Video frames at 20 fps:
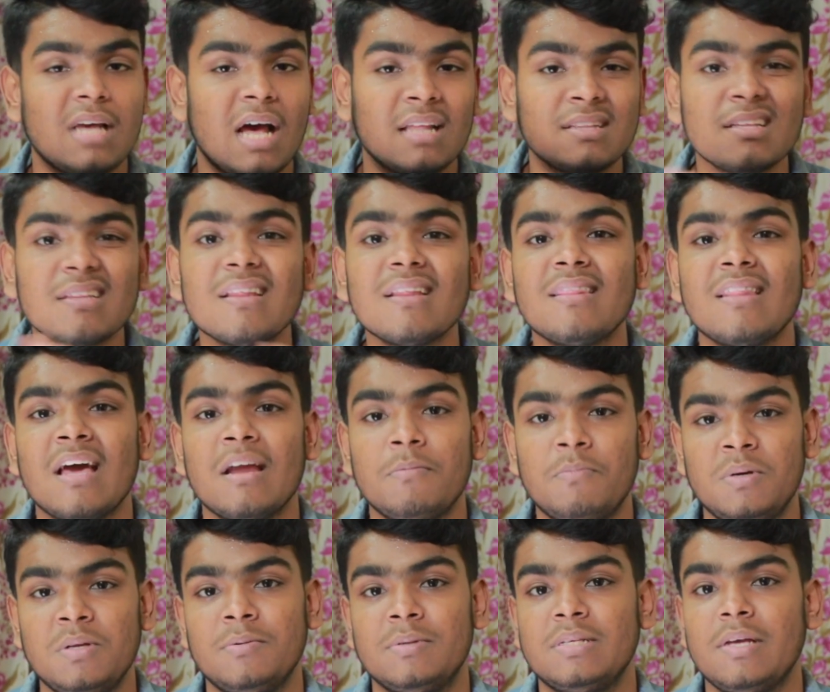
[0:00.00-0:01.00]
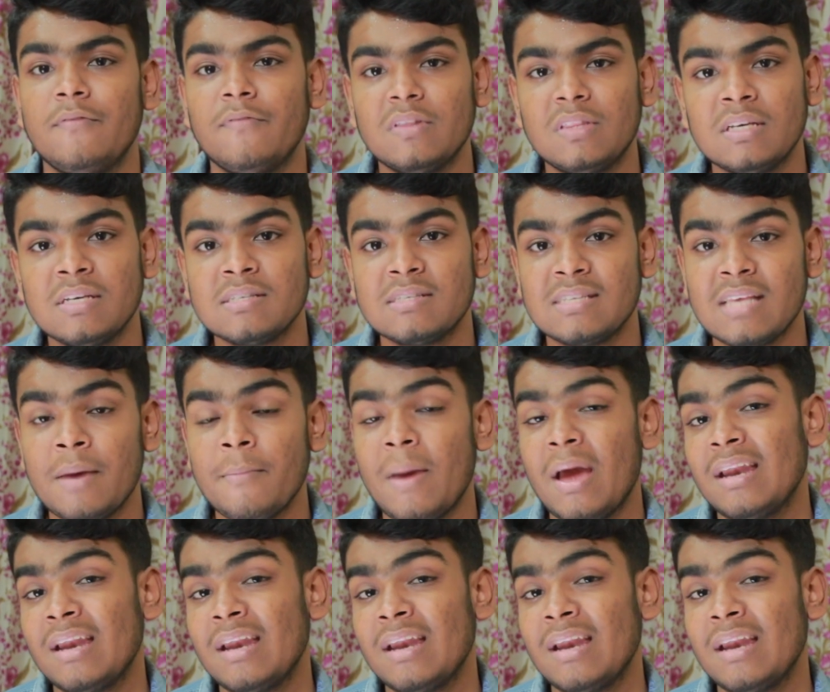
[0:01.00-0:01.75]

Other than that, pretty much everything is same,